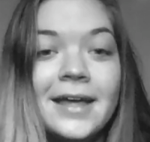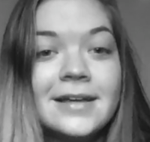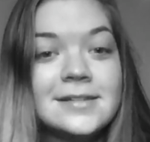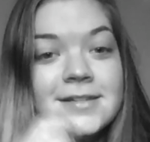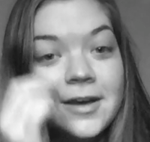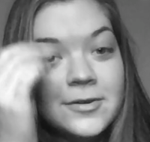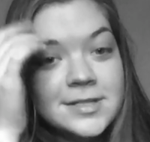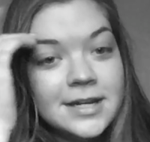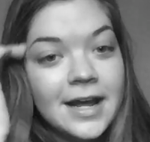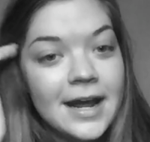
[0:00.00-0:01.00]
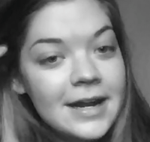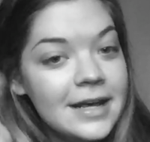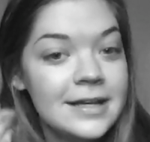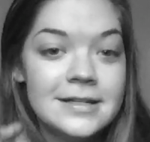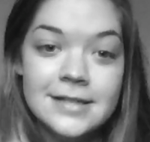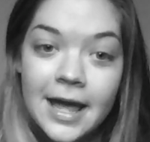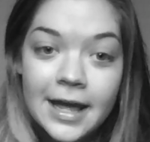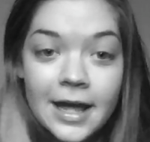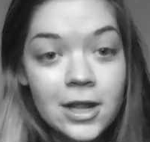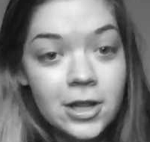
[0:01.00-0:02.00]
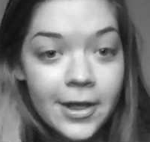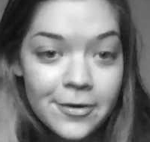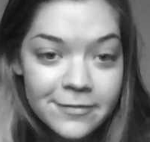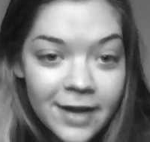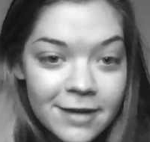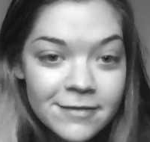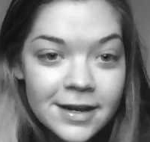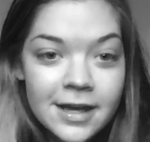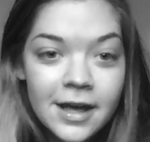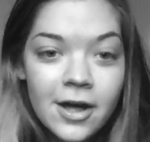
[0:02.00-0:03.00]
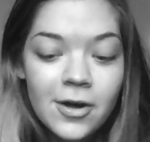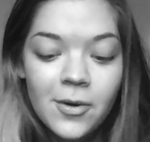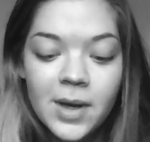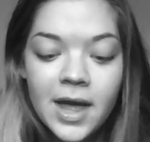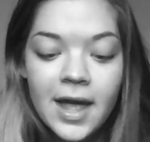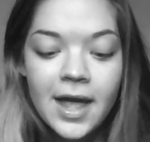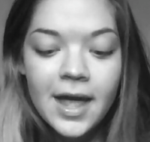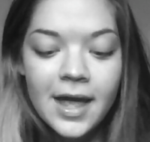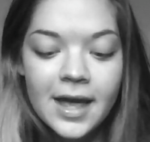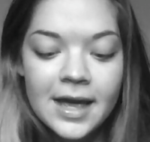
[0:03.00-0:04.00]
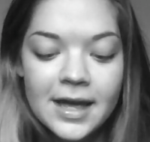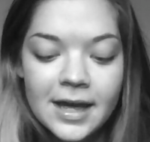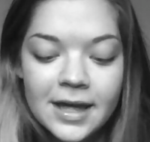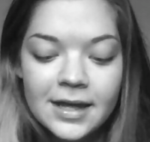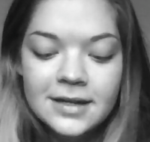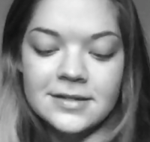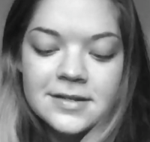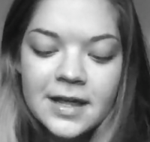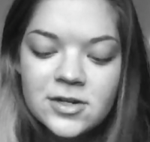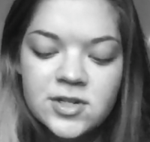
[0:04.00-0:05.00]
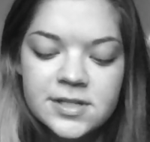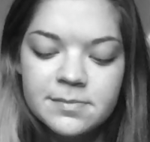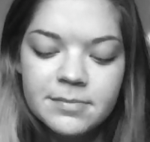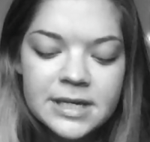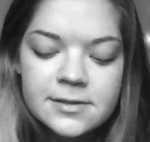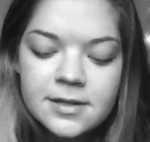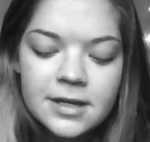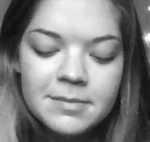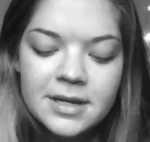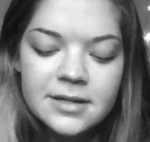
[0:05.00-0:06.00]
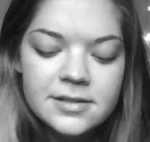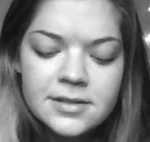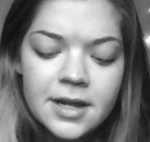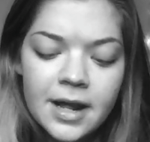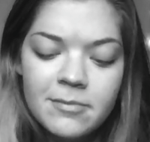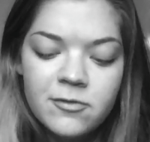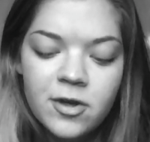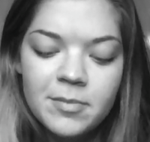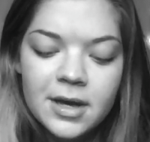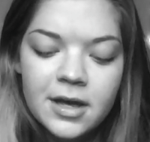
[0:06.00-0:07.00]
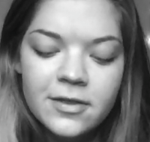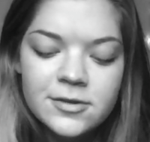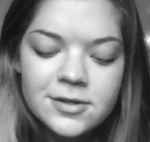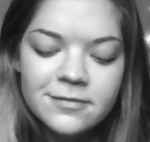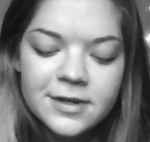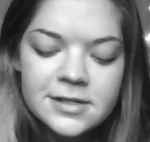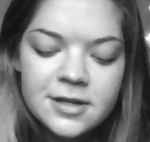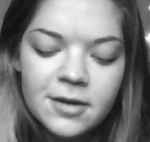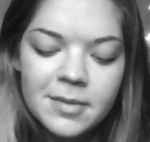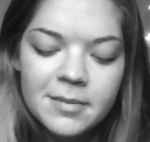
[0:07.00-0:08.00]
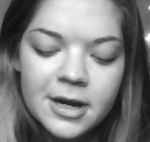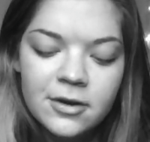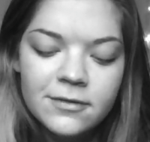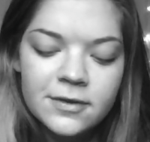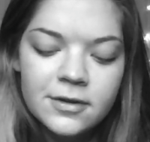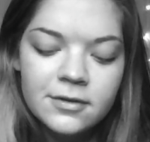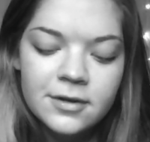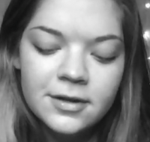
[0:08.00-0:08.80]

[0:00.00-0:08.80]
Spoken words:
So tonight is a lo-fi video, and that just basically means that I'm filming. There's a fuzzy on my microphone.